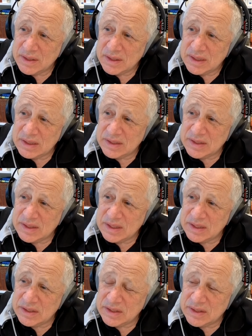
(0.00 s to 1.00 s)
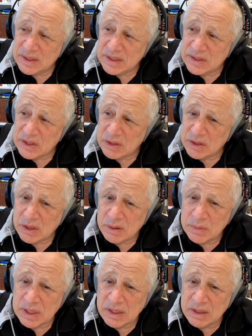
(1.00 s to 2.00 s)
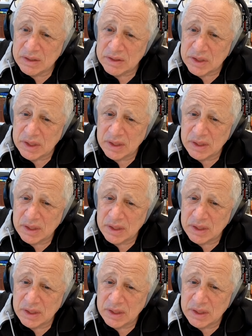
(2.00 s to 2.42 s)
is our terminology.